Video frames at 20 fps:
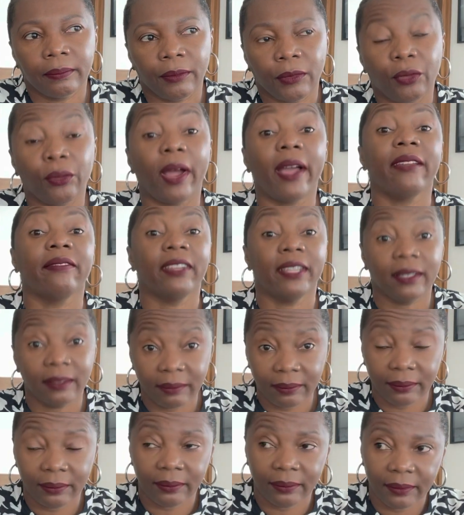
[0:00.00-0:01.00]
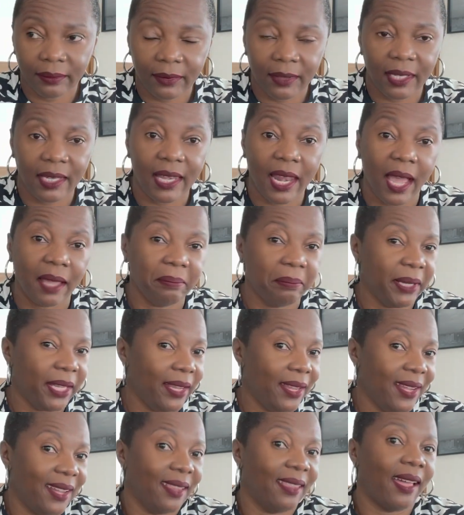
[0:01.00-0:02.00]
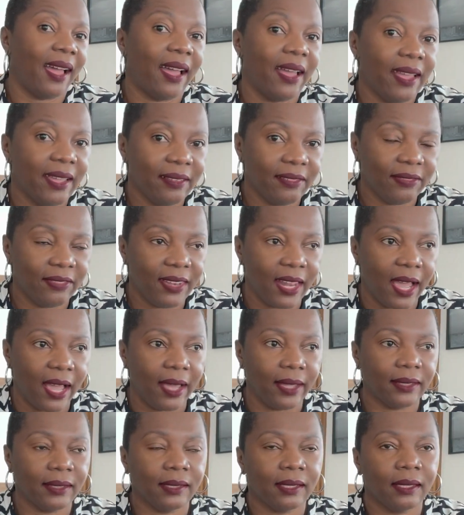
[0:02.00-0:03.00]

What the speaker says: thriving, not being alive, not